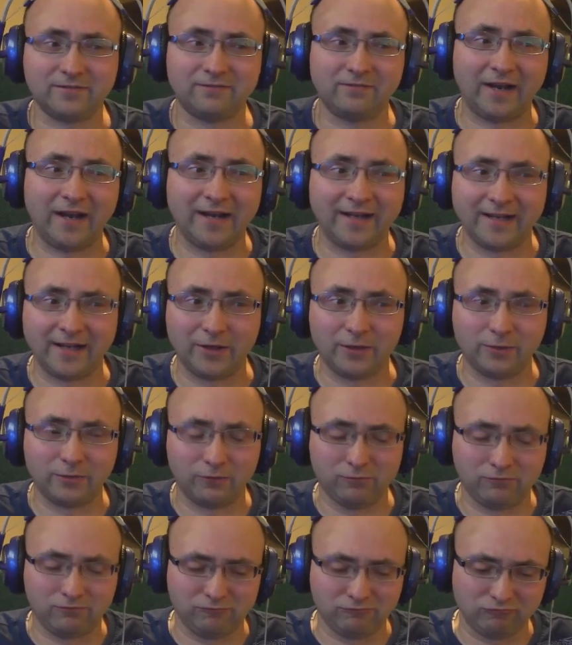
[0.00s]
find
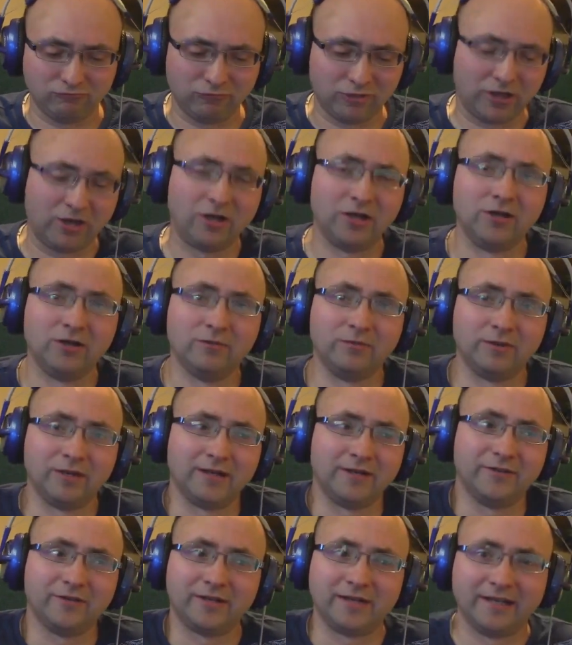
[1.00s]
out where all
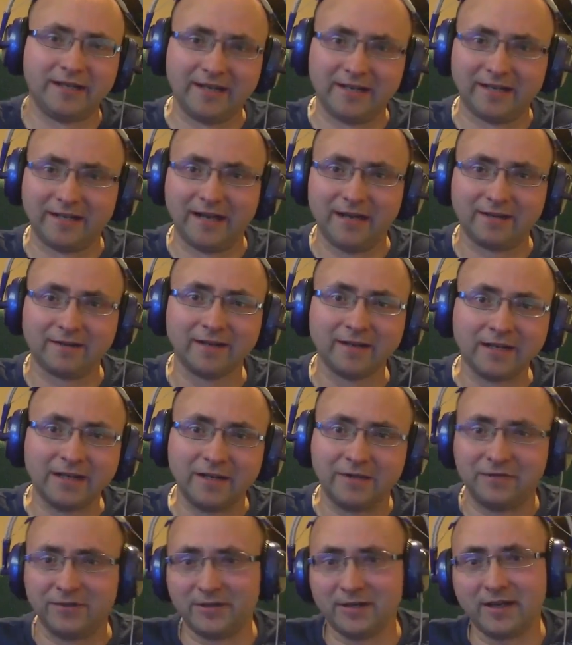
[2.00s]
where you can get it at.
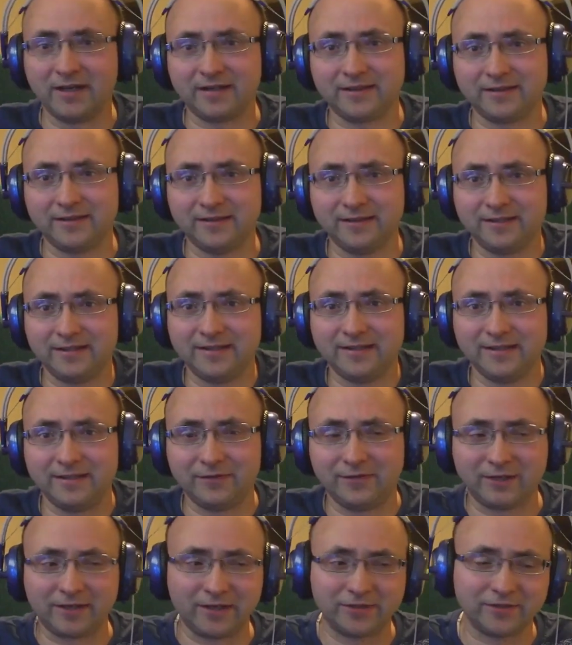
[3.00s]
If you're not,
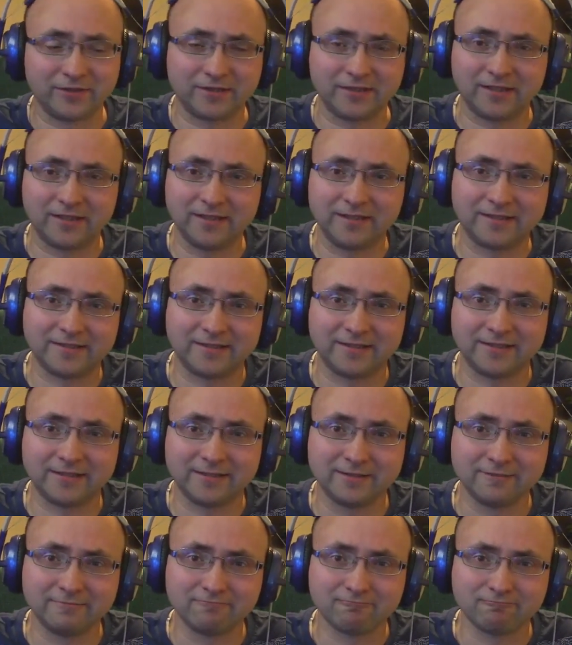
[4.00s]
if your country's not
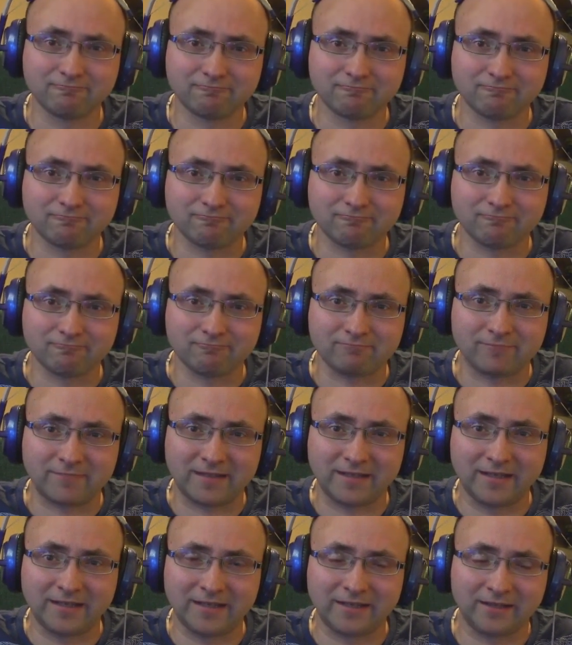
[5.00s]
listed
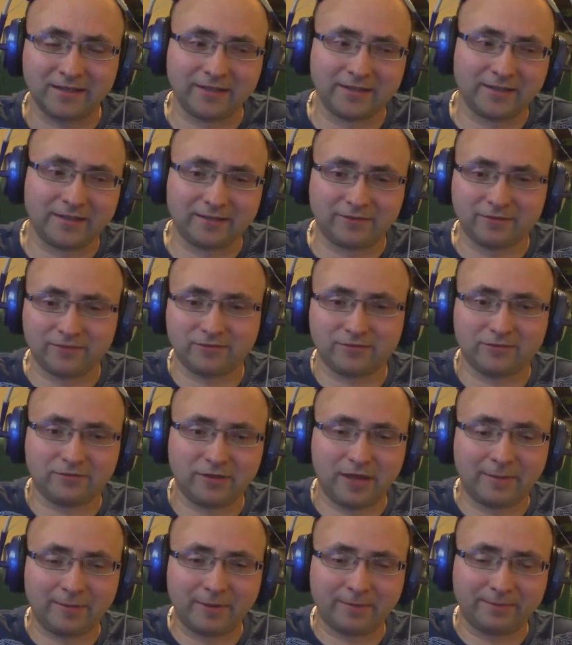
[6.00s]
in the
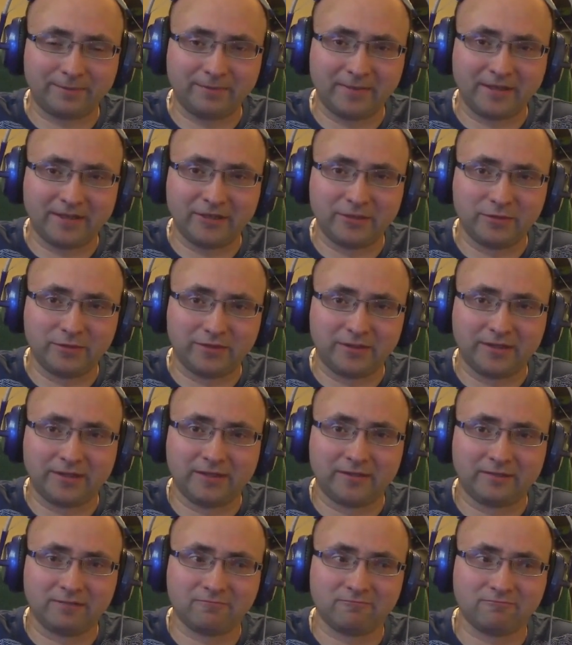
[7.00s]
drop-up menu
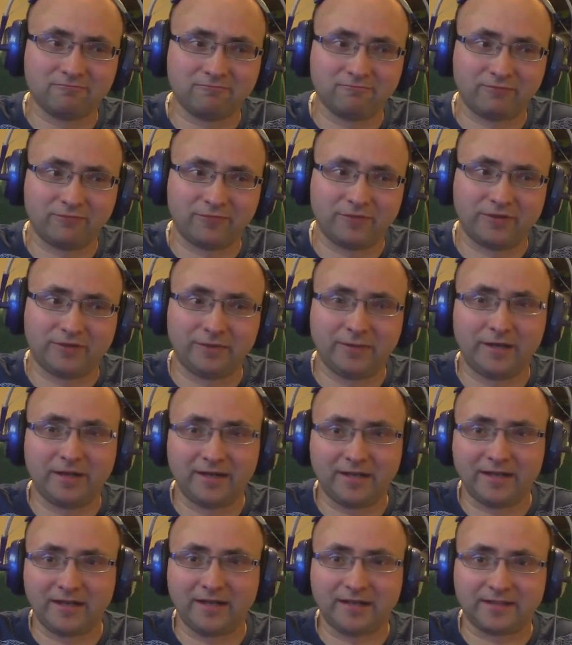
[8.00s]
thing, for where
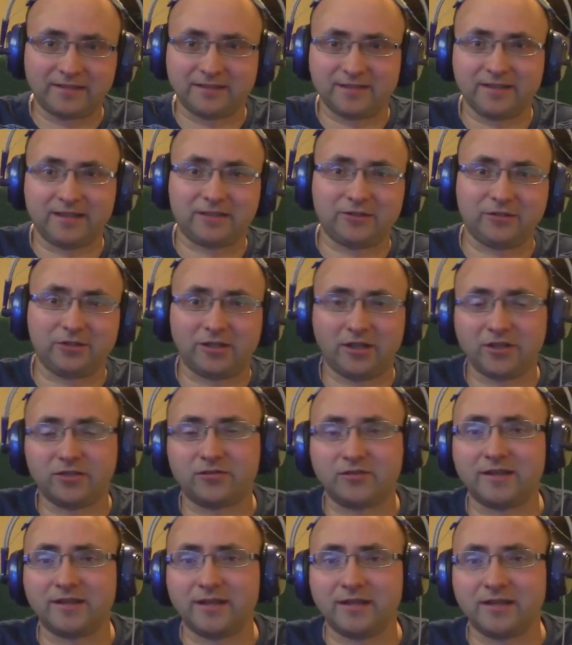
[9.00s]
you can get to select your
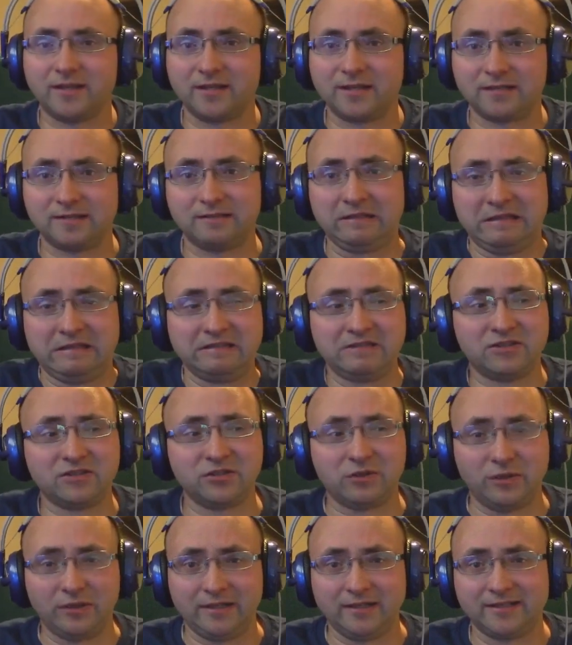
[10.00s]
country, then I,
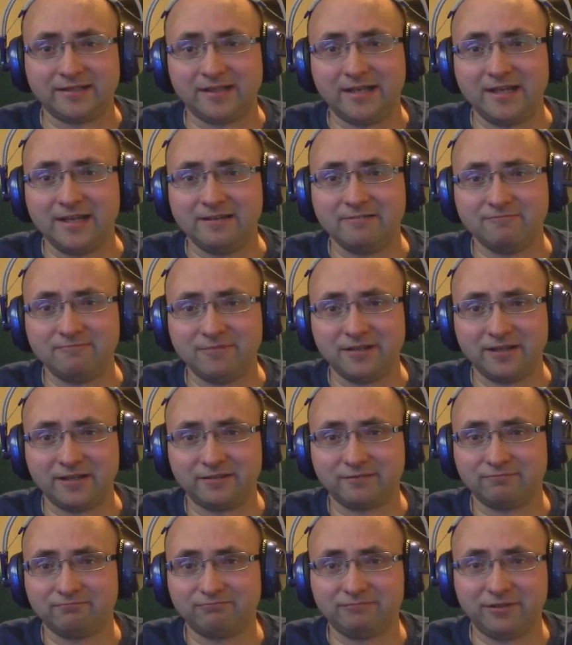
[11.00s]
sorry to say,
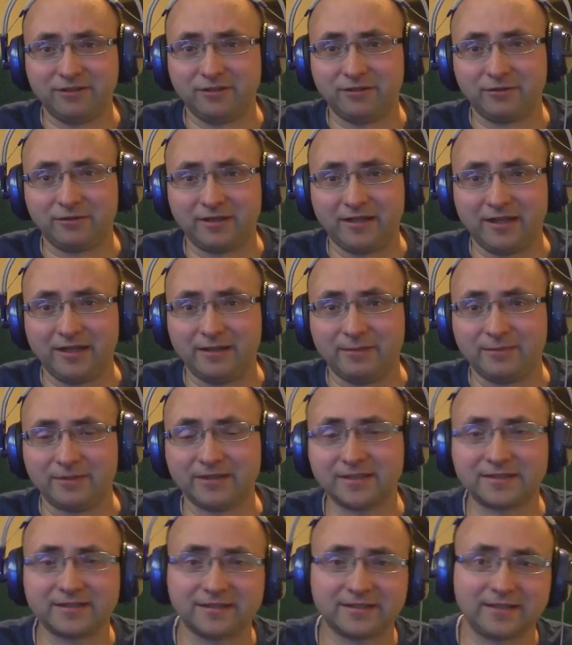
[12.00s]
yeah, you don't get it.
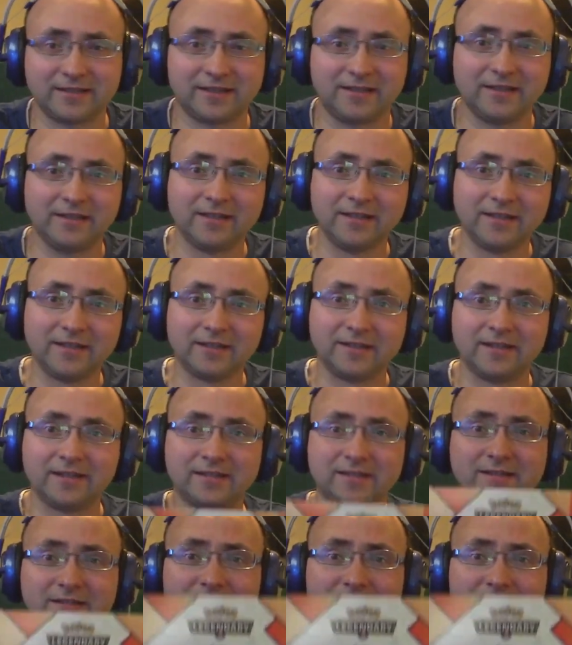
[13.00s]
But this is the, this is